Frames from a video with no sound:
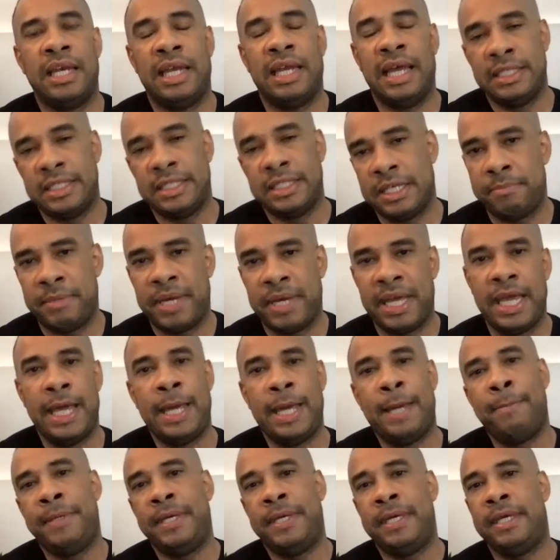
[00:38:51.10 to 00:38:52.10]
landed in
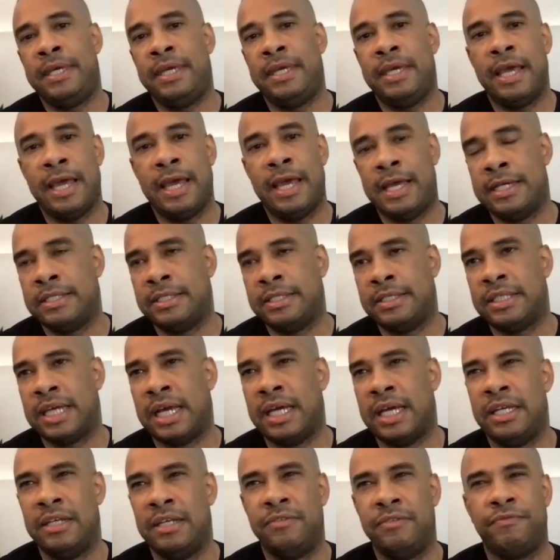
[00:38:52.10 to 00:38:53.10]
Miami, and
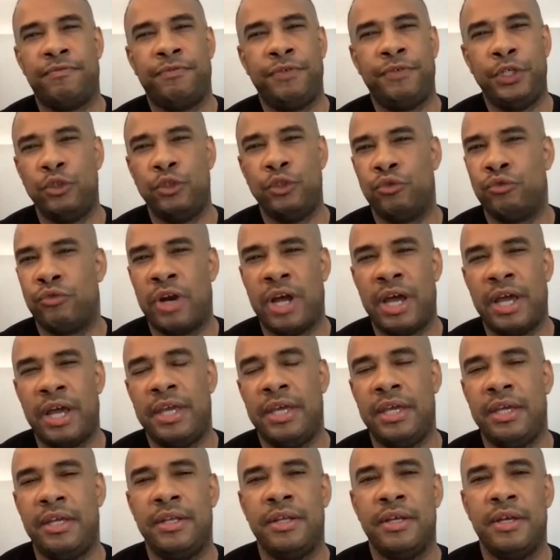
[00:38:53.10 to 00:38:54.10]
I didn't feel
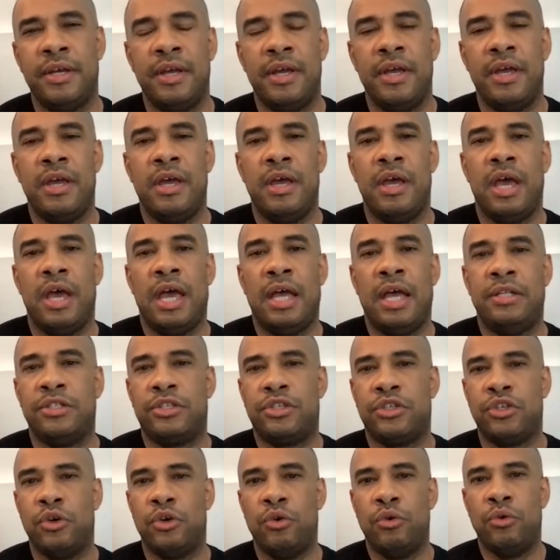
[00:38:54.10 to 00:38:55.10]
right. And
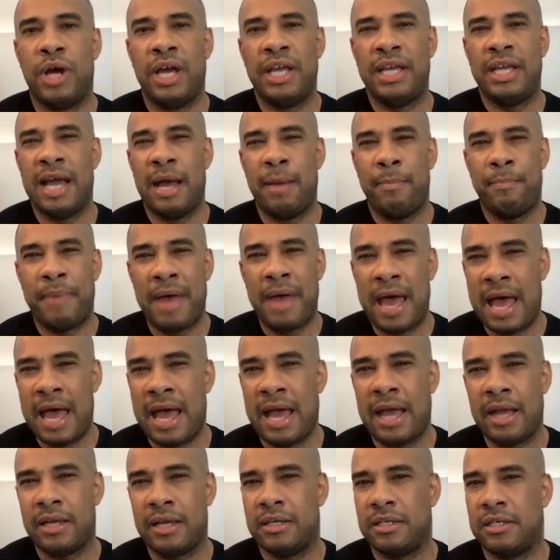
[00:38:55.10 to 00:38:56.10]
so I got
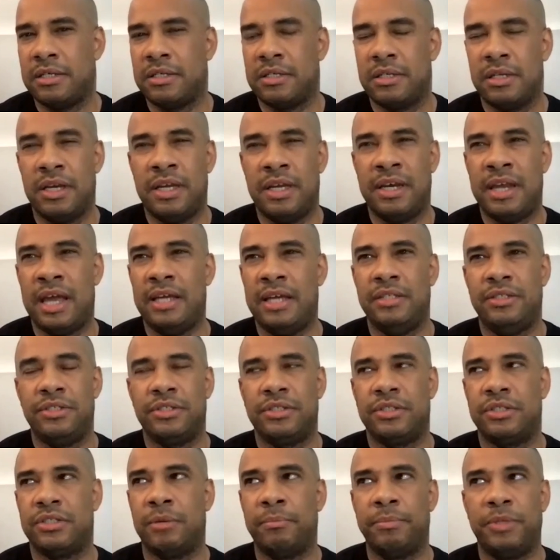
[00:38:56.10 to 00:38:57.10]
back, and
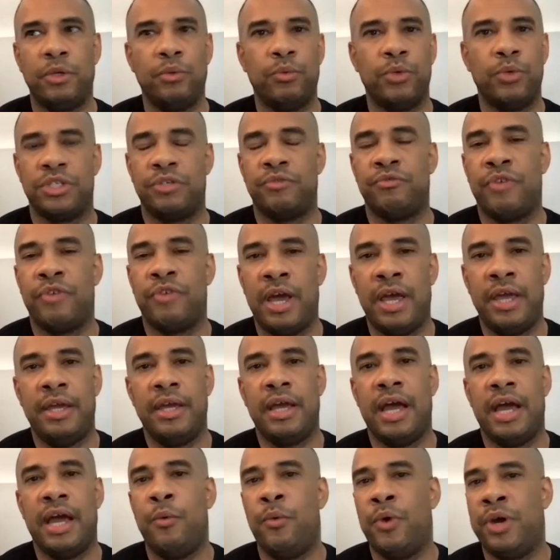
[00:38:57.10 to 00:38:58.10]
something wasn't right.
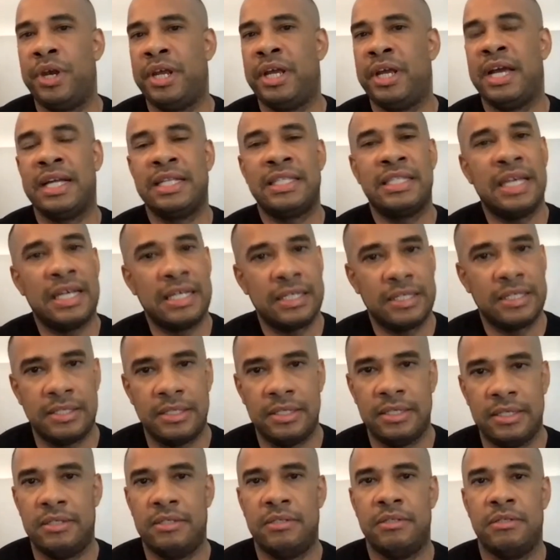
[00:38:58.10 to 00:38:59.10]
I went and got
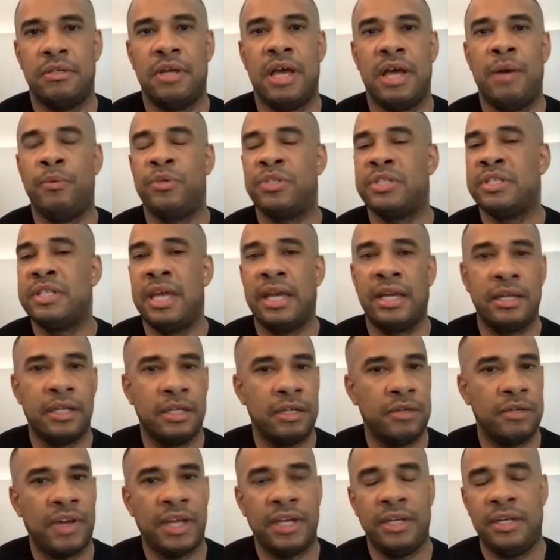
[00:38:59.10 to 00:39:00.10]
tested. I was
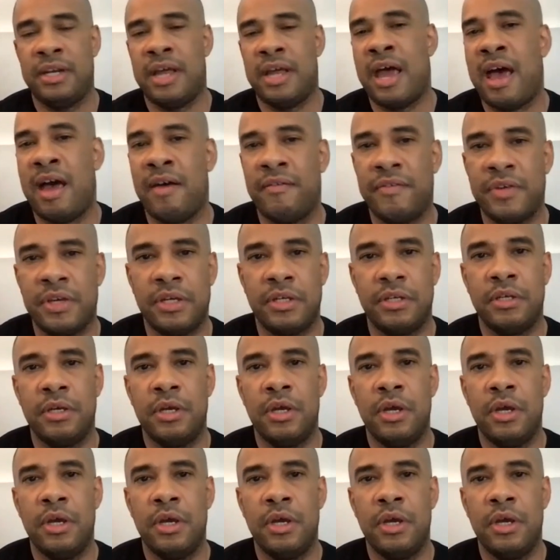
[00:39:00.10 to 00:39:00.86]
negative. I didn't have it.